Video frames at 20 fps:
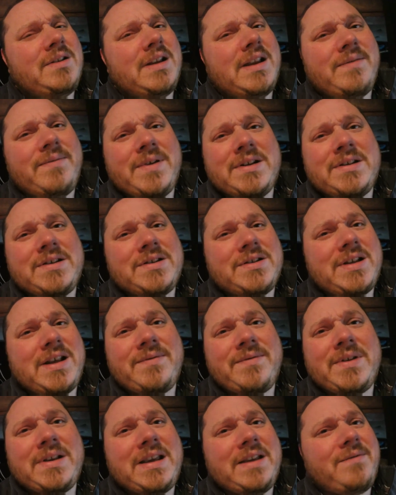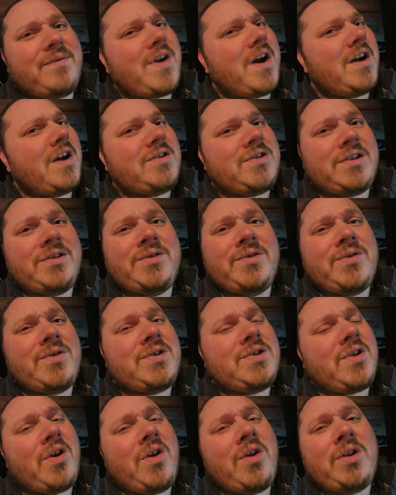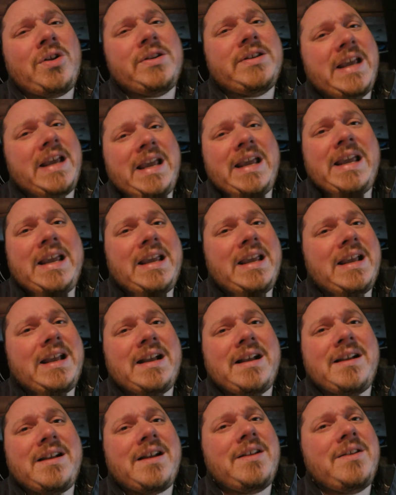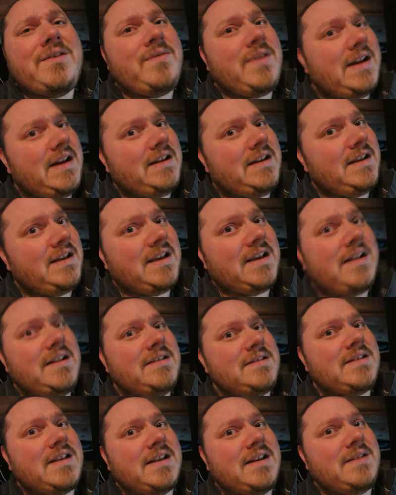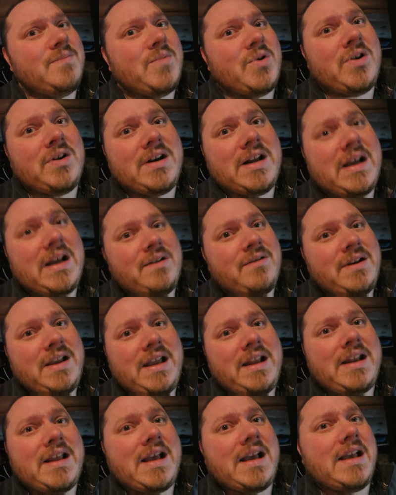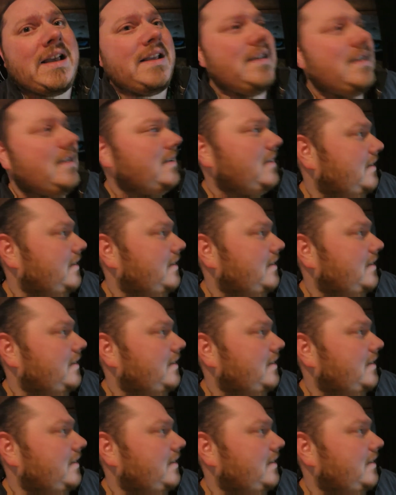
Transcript: If I just have to give castle tours all day, I can't do anything else anymore now, can I?